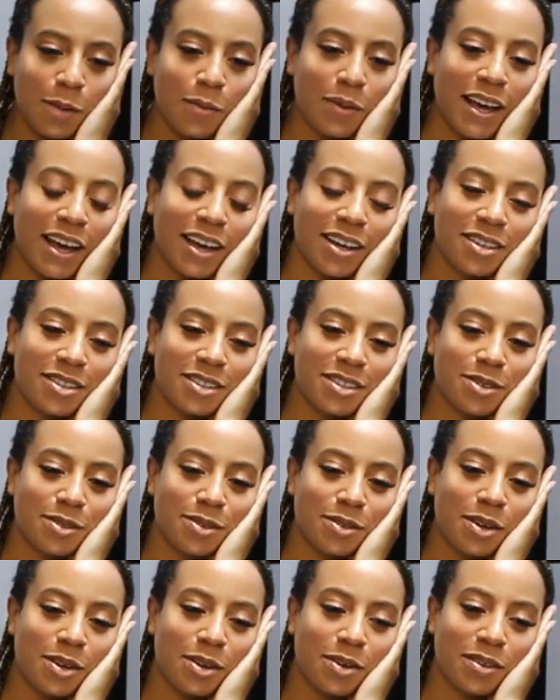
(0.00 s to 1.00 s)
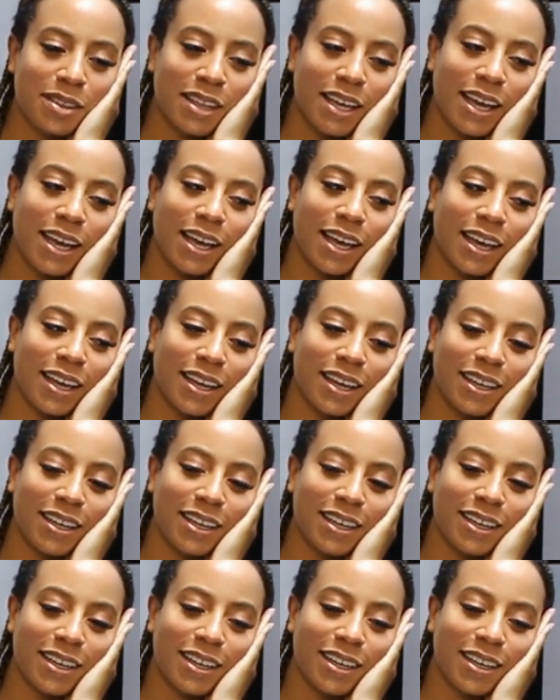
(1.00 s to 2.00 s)
yeah, I also know
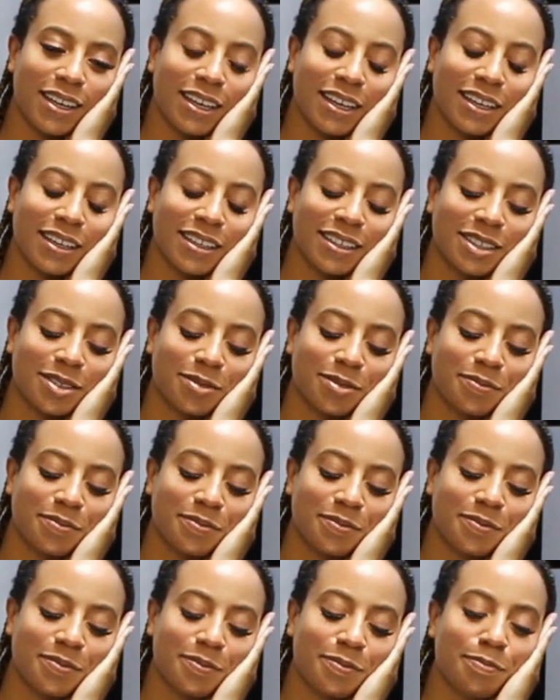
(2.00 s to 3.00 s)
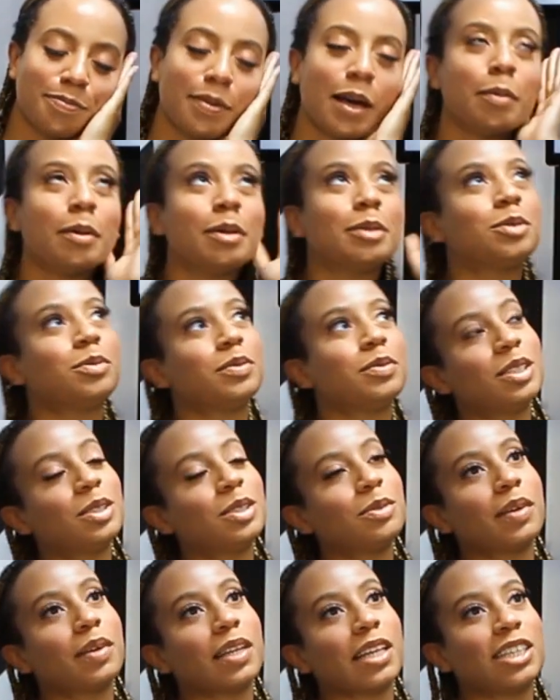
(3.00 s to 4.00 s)
that um my most
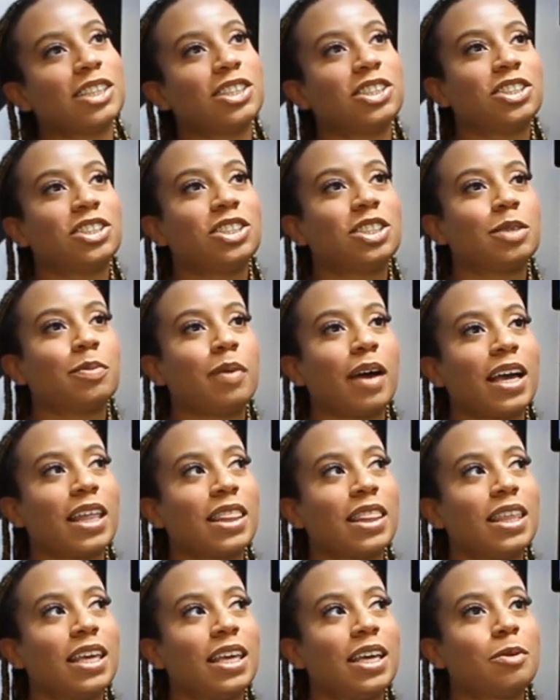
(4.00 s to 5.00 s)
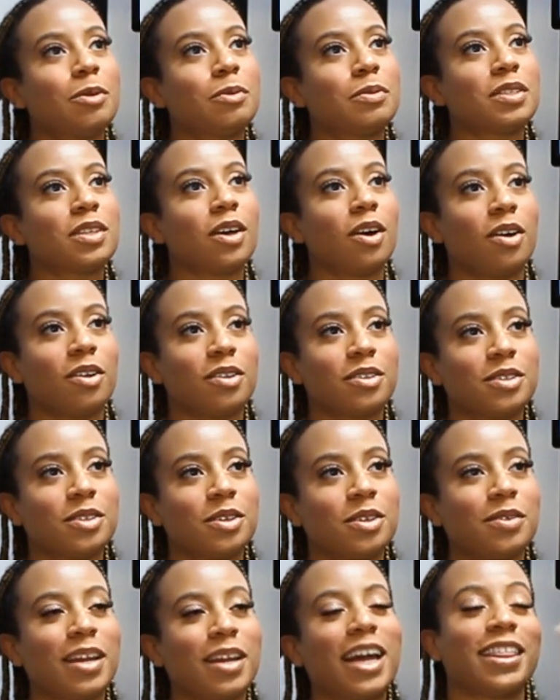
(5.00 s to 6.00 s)
recent relationship I think was also
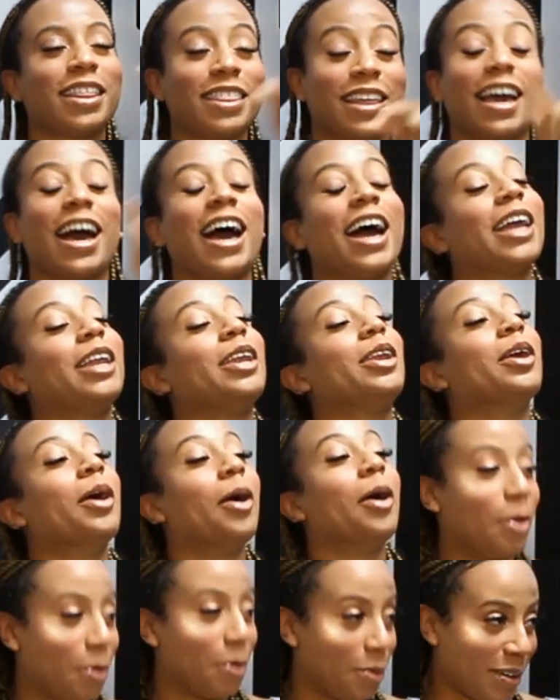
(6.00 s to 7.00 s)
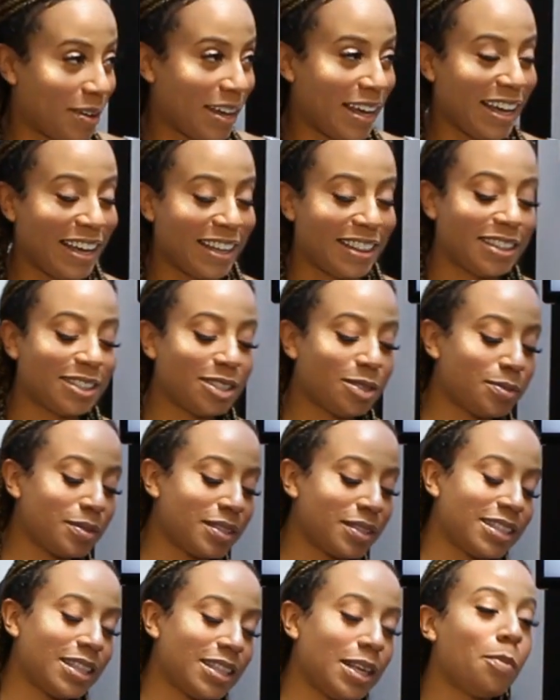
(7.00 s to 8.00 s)
not I think I know this
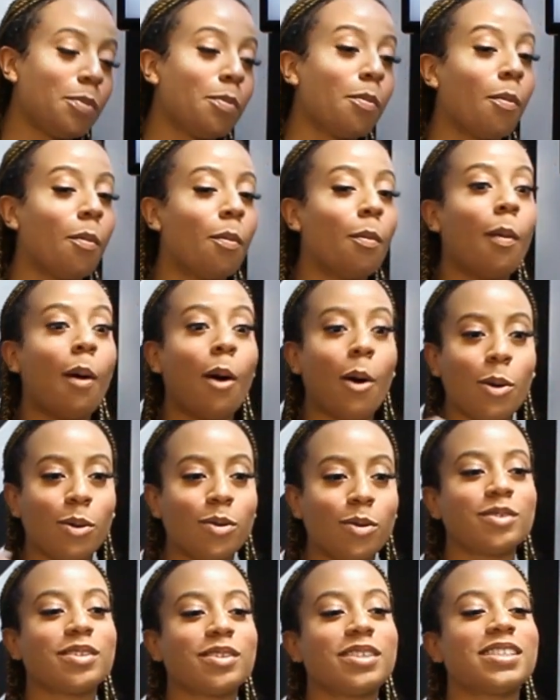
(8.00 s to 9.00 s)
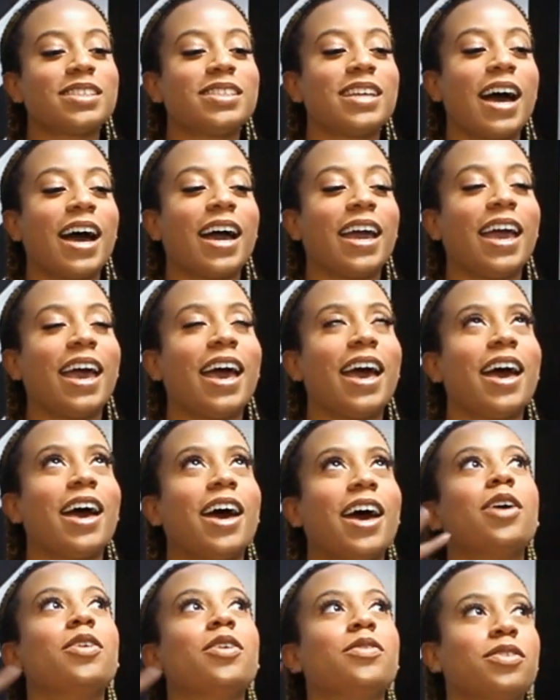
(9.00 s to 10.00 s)
was the most I
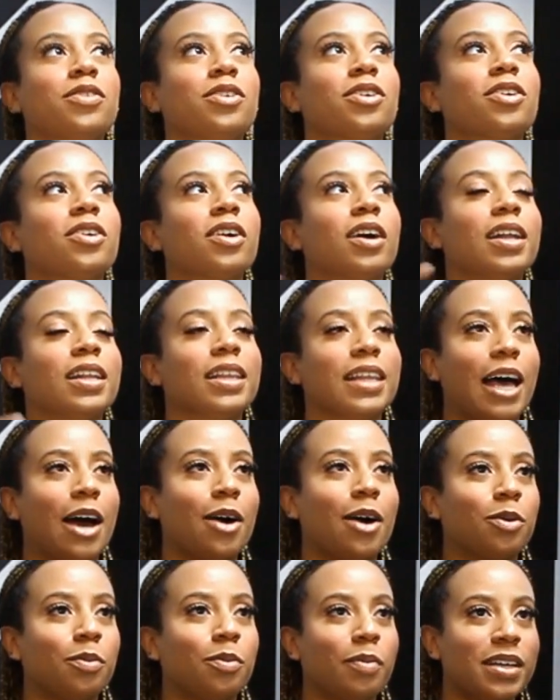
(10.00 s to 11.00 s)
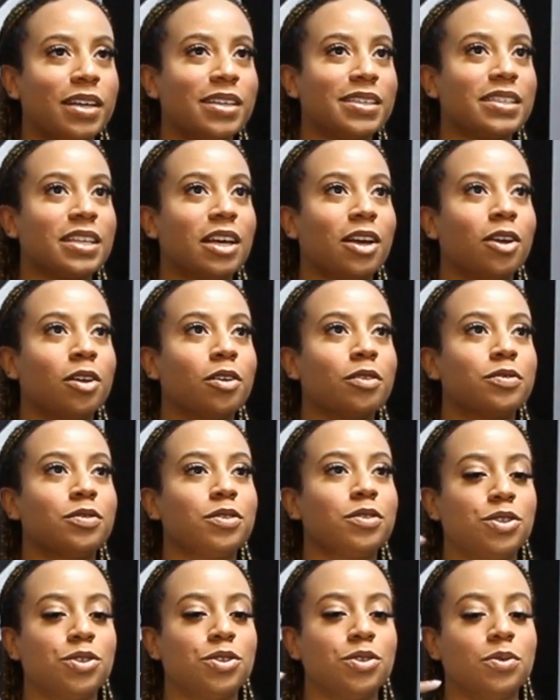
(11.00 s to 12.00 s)
ever allowed myself
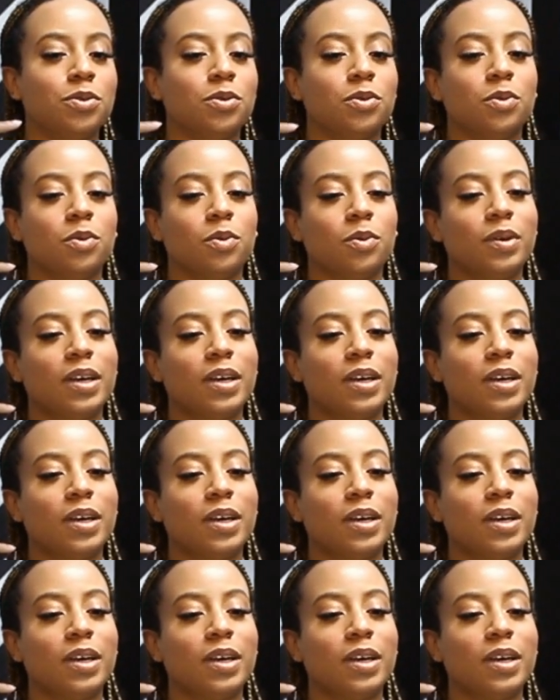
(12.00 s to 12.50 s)
to